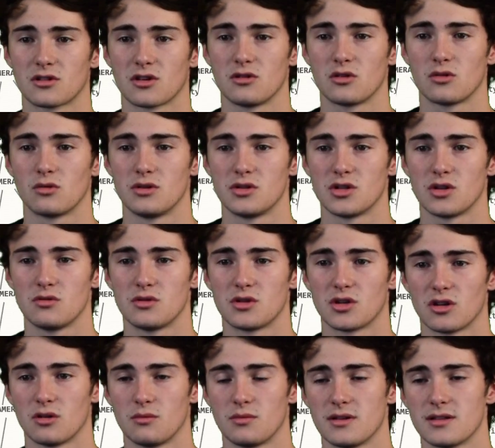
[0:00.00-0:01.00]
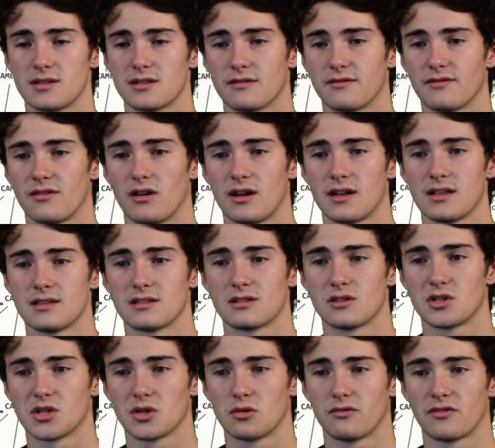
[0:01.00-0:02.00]
Google and YouTube to find the
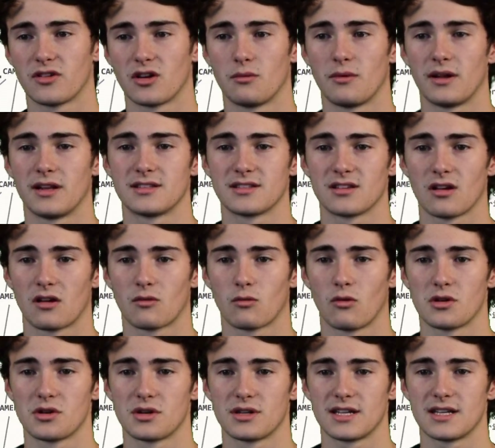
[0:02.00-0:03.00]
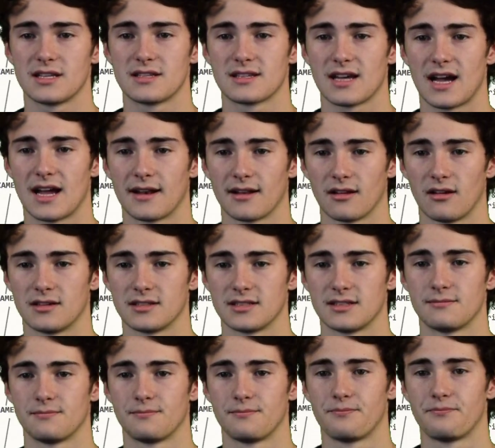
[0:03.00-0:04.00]
short film and started watching it to analyse it.
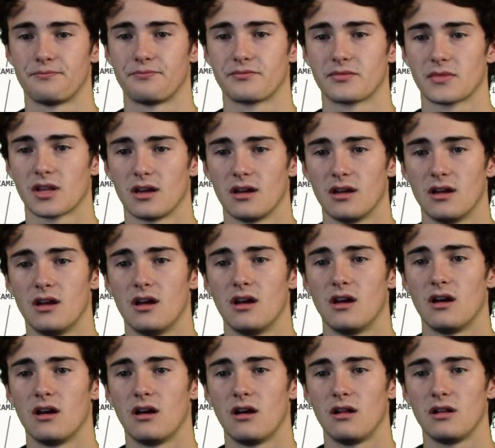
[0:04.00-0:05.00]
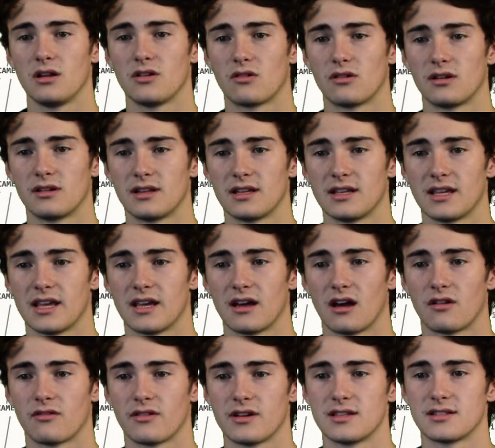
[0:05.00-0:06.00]
Earlier on in the year
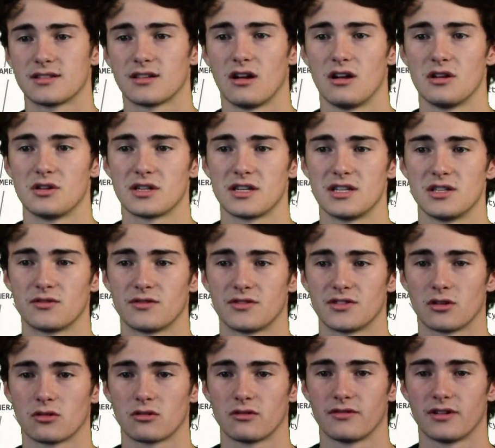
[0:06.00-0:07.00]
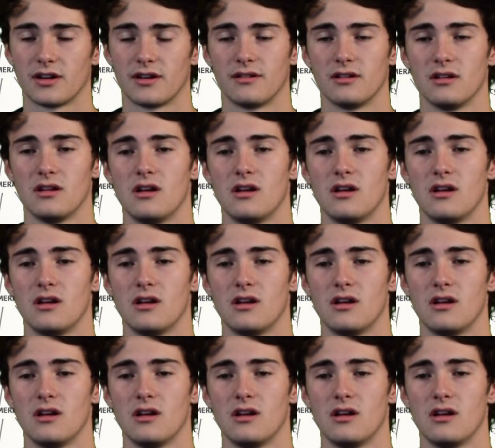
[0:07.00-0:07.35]
I researched into photographer.